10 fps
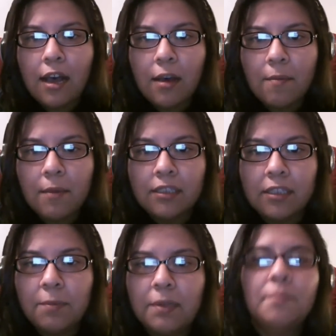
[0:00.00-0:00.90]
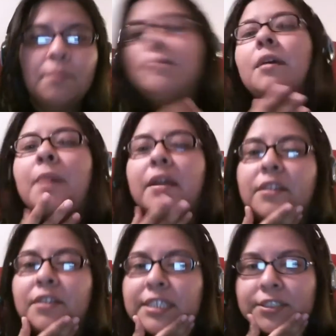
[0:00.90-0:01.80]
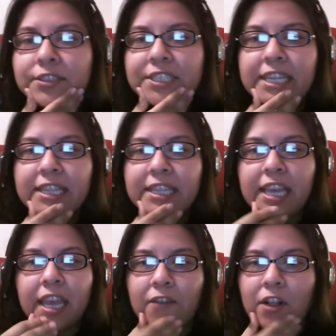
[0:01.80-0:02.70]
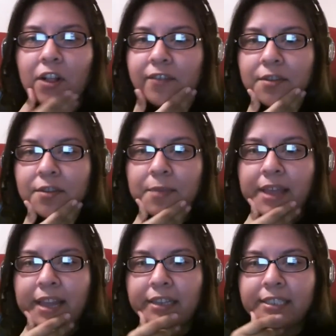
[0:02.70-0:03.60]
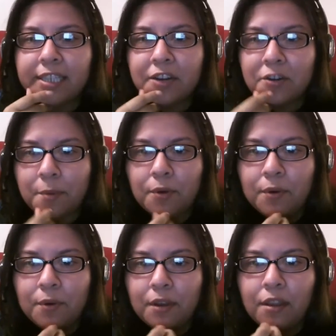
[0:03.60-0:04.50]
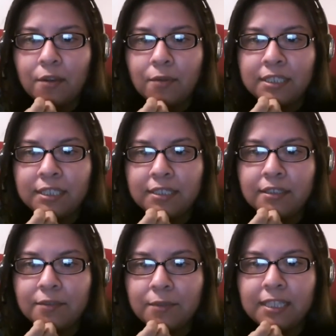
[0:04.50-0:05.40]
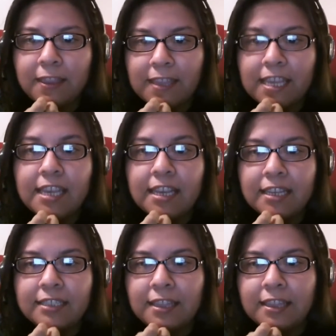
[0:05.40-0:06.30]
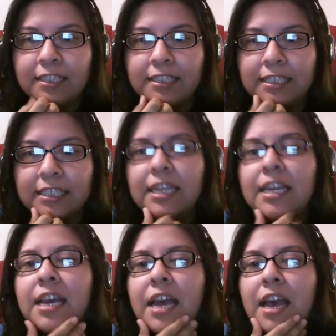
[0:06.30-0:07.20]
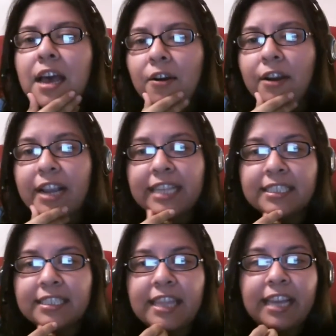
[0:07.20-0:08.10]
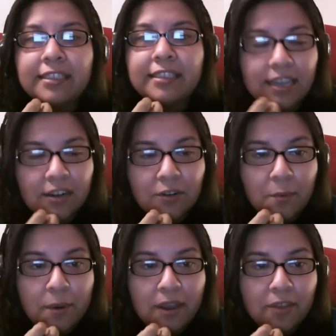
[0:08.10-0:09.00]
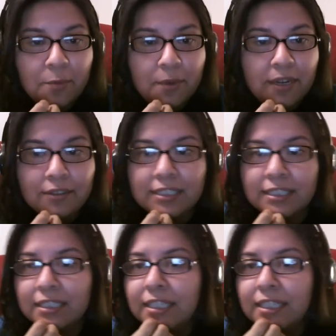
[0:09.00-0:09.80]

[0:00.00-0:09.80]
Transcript: Um, a little bit about their history. They evolved on the planet Darabo, along with, with the Kastithans, or Castithans, I don't remember how they're pronounced. Yeah,